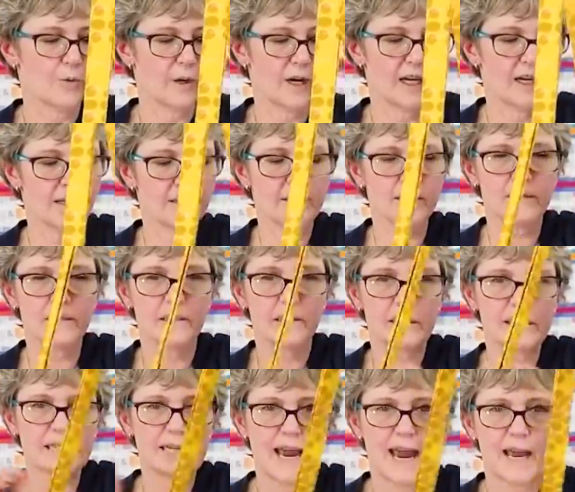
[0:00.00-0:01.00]
rings
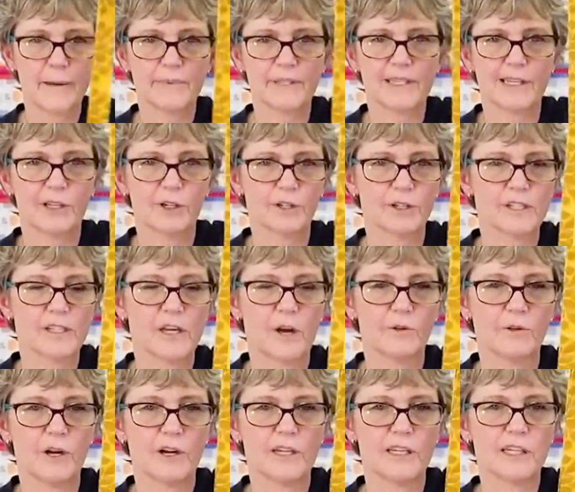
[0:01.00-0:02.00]
to tabs that are
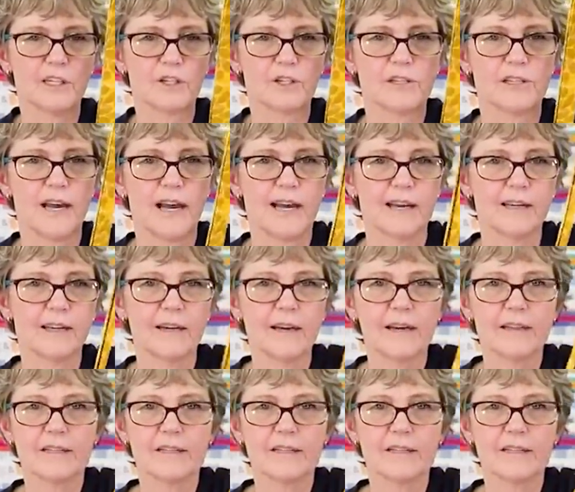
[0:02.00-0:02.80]
sewn on each side.